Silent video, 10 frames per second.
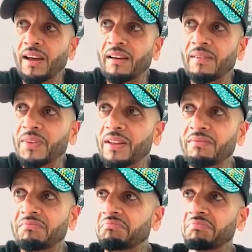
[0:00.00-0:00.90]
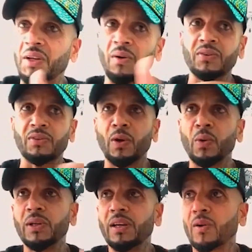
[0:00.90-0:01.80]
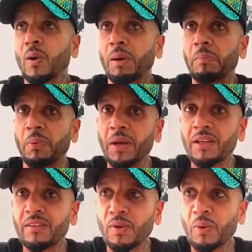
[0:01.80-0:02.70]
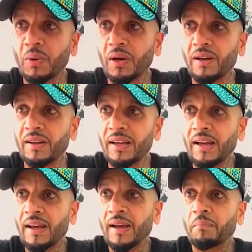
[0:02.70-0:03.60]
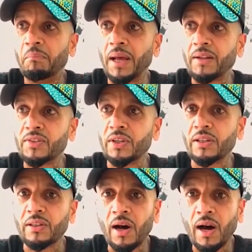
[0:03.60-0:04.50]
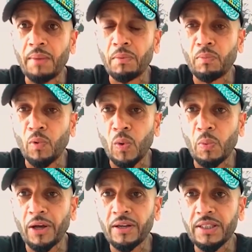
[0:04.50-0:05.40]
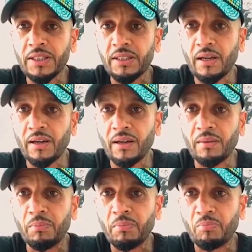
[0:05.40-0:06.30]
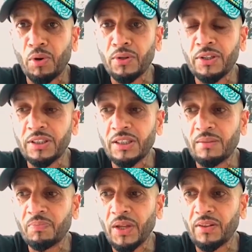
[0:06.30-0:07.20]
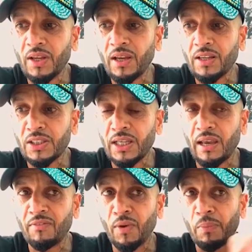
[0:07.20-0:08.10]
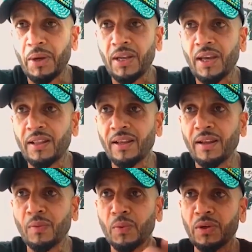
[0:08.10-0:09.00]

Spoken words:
and slowly I got my break. So met Sangatar, Mamon Waris brothers. They actually came from India then, and